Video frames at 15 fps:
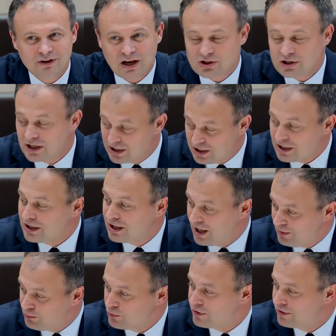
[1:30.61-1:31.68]
Actually, he
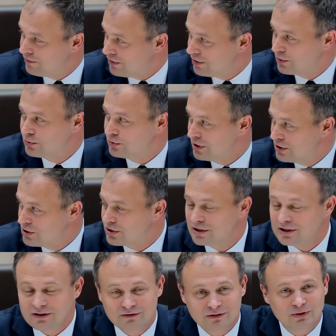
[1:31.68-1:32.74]
came with a very good
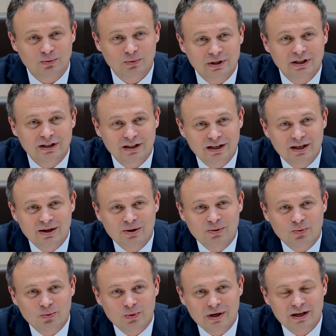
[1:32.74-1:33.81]
initiative, and we
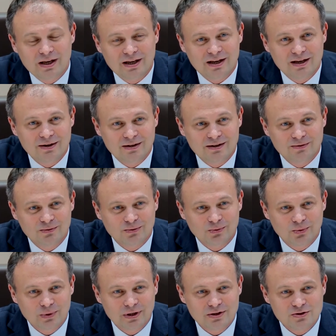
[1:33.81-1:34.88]
we uh,
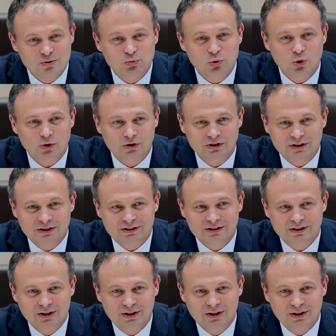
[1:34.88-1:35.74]
we supported